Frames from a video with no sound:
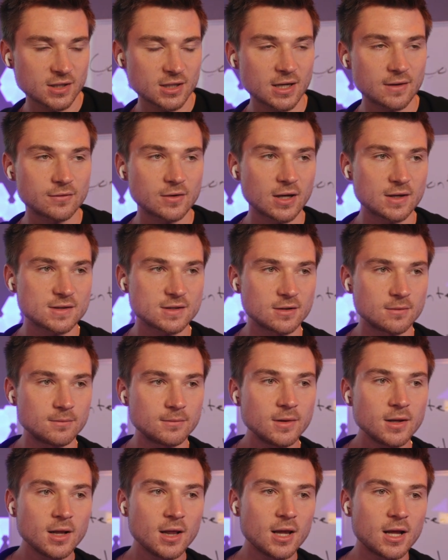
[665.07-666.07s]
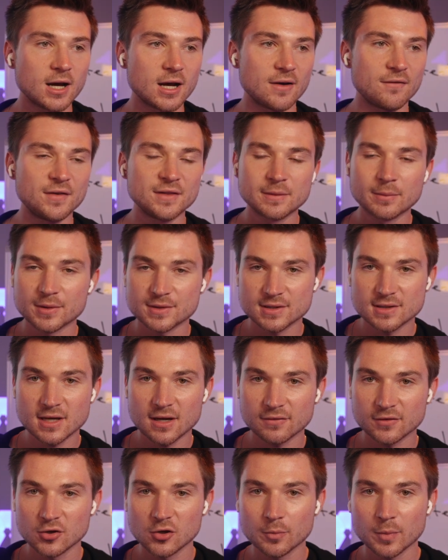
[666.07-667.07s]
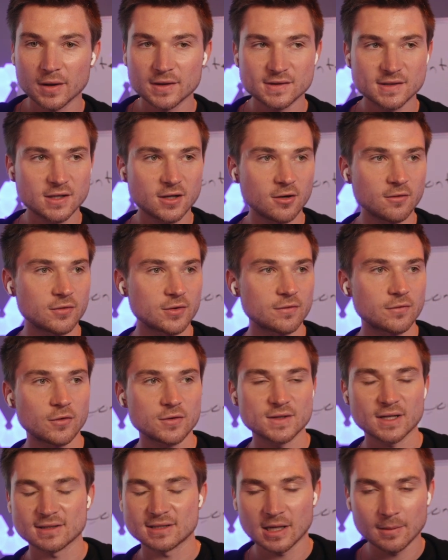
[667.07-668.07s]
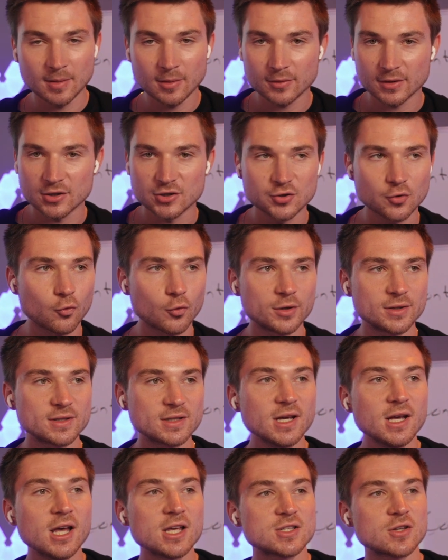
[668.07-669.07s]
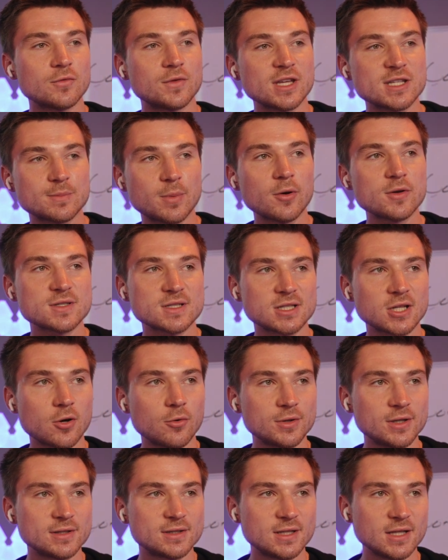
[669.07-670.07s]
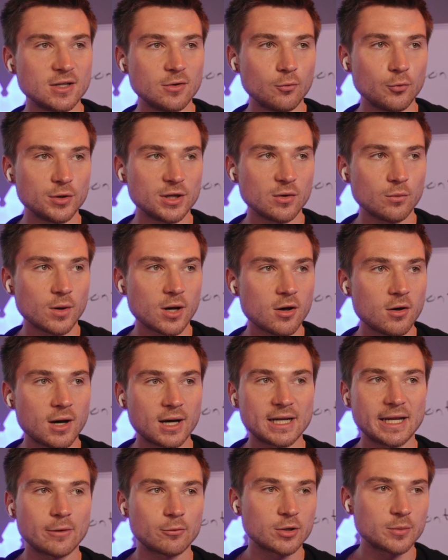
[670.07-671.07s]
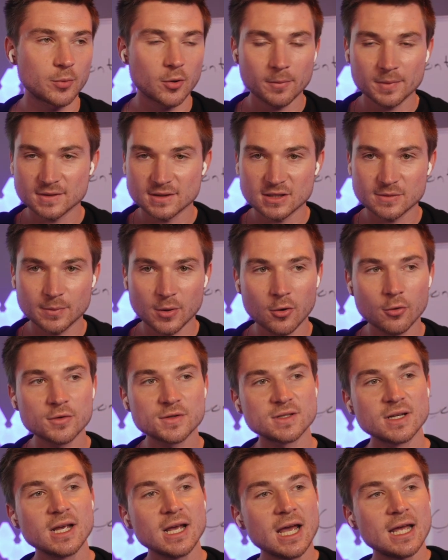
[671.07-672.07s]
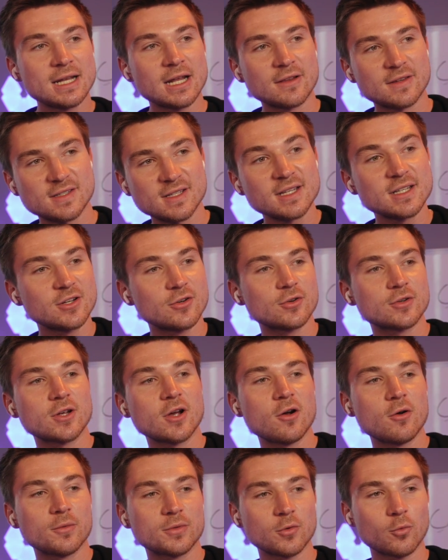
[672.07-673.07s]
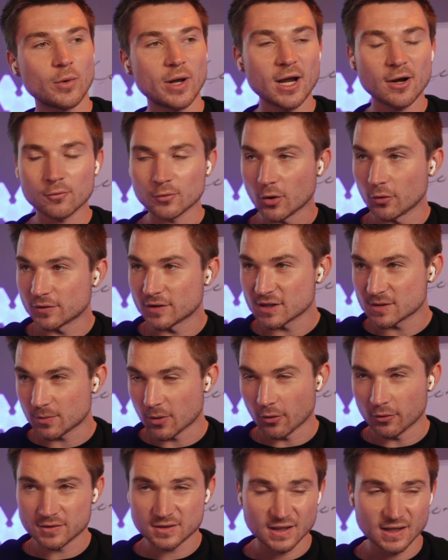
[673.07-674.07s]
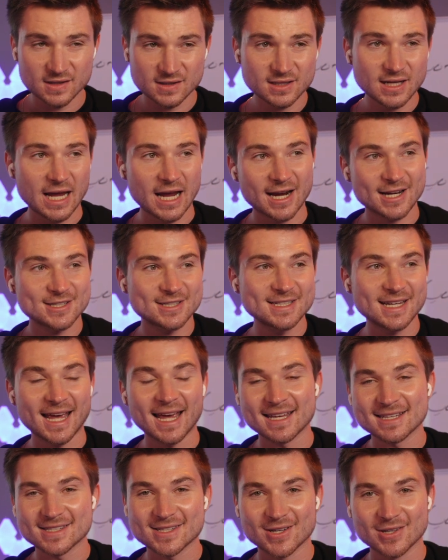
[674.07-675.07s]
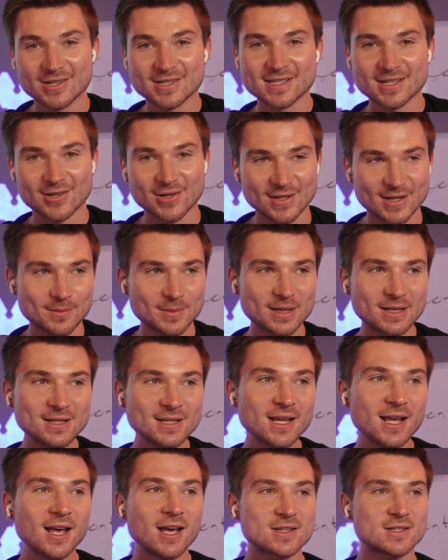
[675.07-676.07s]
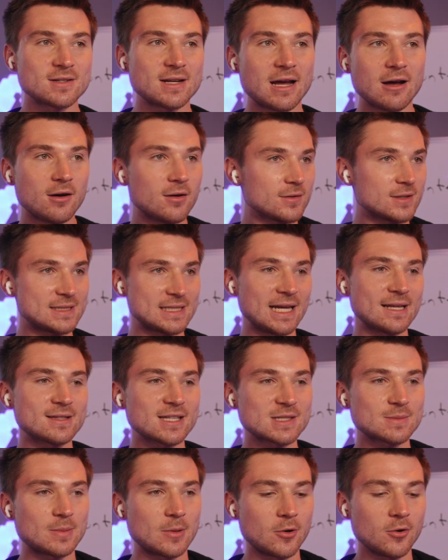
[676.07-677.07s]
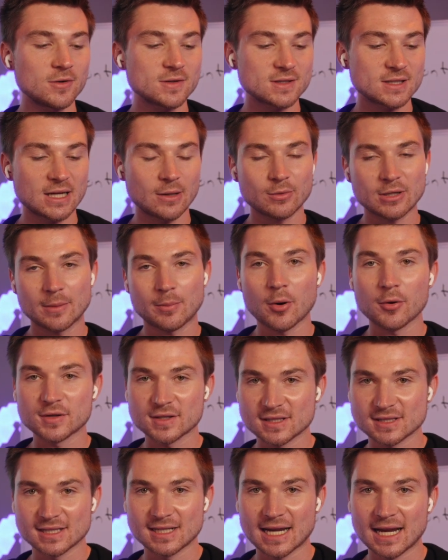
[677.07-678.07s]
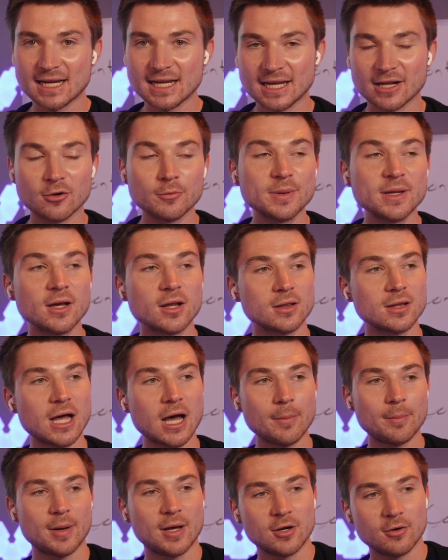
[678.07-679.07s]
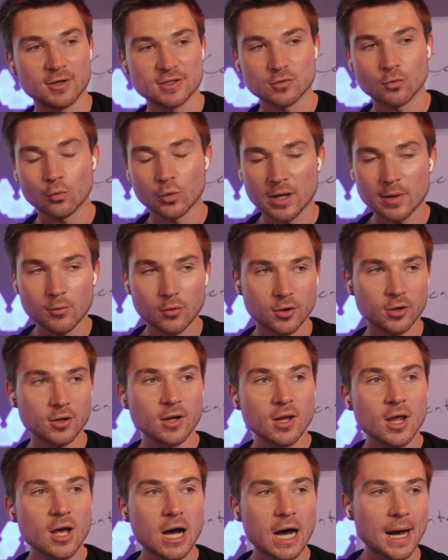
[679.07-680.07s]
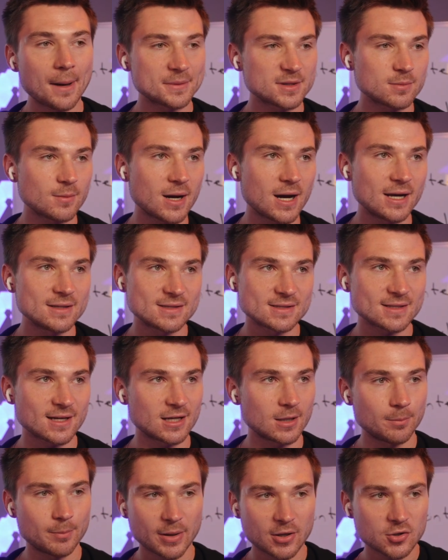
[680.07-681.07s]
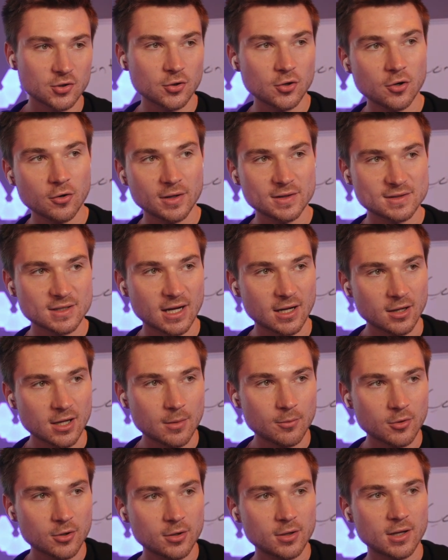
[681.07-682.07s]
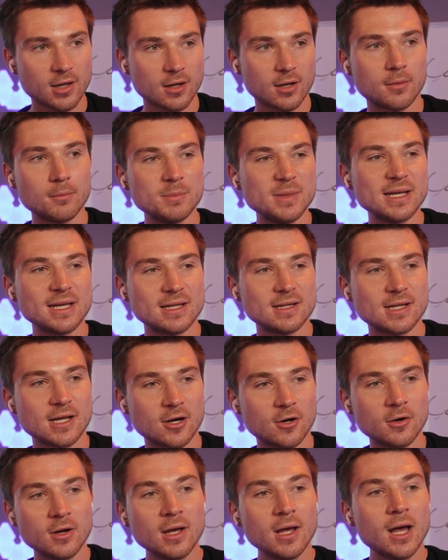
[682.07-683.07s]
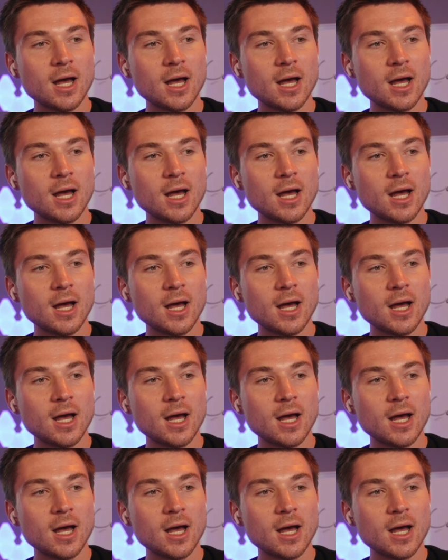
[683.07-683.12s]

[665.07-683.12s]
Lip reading: I've got some 50% off coupons here for the first 10 people that joined. So this post alone did really well, and I repurposed this post. Now this is a year ago. The way I wrote this post isn't actually as good as it could have been. So now I'll take this post, and when I post it today, it'll be a lot better. It's way more optimized. It's got a better hook. It's got a lot more meat in there.